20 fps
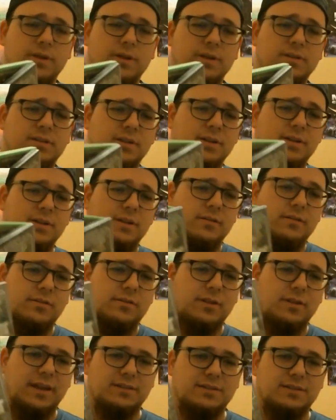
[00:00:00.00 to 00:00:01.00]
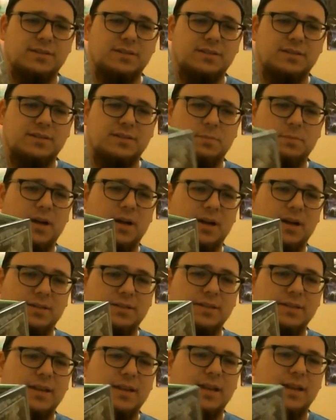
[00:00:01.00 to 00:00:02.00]
for like $6. I
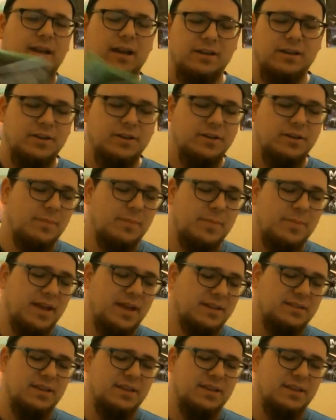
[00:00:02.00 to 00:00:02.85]
could not pass that up.